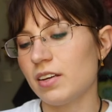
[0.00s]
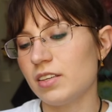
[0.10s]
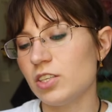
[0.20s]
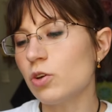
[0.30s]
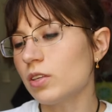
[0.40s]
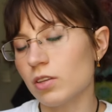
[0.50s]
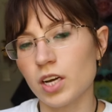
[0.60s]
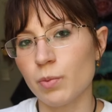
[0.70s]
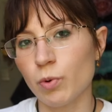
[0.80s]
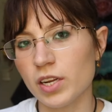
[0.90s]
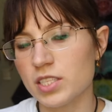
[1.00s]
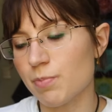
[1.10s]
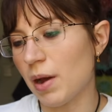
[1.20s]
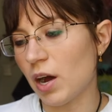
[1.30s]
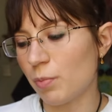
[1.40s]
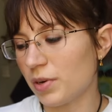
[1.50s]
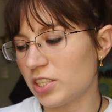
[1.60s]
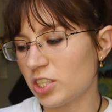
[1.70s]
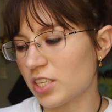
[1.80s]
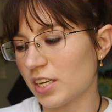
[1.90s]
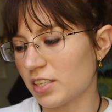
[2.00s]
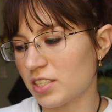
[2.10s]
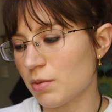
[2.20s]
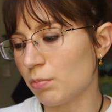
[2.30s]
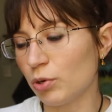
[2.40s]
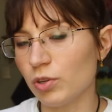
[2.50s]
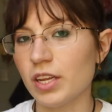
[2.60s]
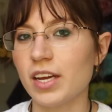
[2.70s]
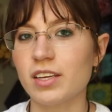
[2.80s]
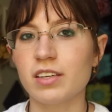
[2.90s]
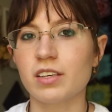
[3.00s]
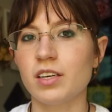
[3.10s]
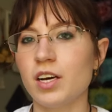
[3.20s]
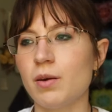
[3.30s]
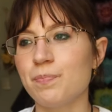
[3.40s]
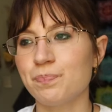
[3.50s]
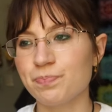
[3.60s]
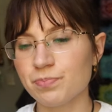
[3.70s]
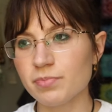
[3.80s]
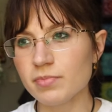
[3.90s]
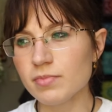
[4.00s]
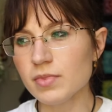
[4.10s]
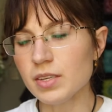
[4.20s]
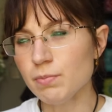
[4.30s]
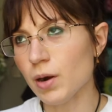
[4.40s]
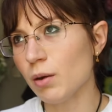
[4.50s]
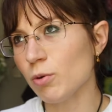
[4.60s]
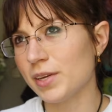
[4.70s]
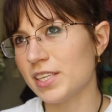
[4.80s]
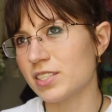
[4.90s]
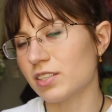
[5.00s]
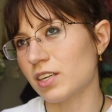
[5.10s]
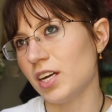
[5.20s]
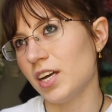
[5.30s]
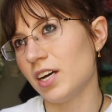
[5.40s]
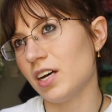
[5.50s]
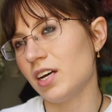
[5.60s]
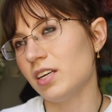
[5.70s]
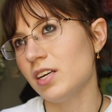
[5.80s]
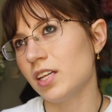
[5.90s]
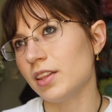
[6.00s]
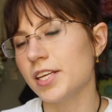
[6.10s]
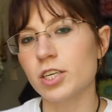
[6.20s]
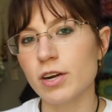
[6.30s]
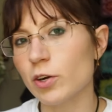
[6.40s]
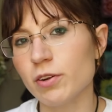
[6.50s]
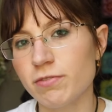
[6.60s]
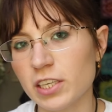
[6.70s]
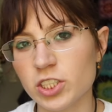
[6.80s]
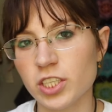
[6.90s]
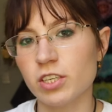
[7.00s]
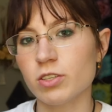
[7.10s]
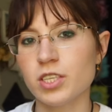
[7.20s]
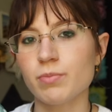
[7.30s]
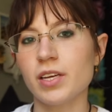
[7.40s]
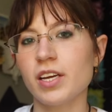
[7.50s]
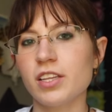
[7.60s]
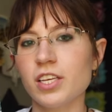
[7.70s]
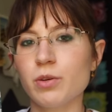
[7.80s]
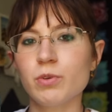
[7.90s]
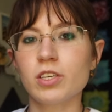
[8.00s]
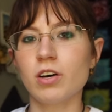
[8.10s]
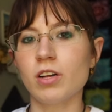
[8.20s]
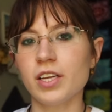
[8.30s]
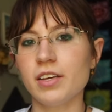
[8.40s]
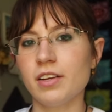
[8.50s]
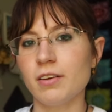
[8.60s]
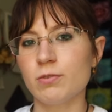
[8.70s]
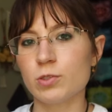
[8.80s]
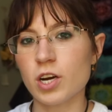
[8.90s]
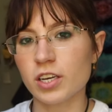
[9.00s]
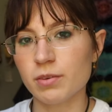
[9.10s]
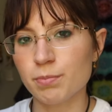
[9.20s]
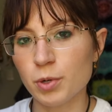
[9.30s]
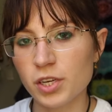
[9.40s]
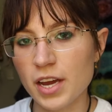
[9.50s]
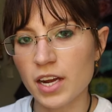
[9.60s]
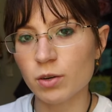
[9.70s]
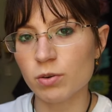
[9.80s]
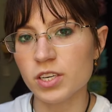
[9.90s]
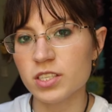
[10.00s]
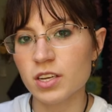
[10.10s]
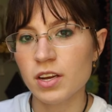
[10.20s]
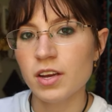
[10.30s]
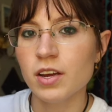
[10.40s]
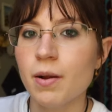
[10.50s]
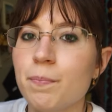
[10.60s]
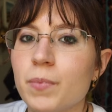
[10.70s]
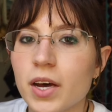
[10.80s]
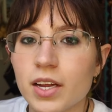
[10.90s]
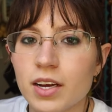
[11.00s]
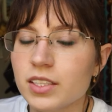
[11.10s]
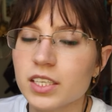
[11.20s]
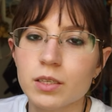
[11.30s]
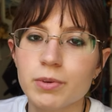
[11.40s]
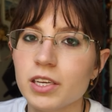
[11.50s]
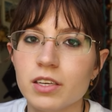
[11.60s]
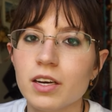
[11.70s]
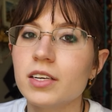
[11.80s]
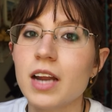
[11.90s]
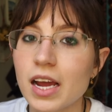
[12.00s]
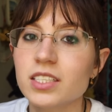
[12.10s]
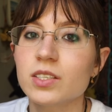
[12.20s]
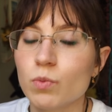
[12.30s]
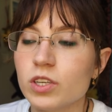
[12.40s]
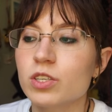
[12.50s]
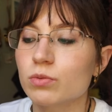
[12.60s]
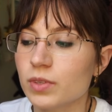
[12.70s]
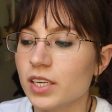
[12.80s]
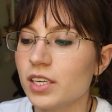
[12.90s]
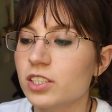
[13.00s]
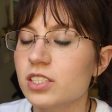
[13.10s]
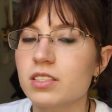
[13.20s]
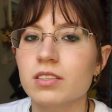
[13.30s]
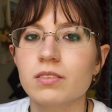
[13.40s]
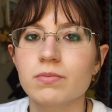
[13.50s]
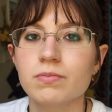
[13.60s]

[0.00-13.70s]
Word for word: you can look up what it's about, but it's just like a simple like um, probably it's a uh, literary fiction or something. I think you would call it if you're talking book categories. But I think it'll be a nice one to read, just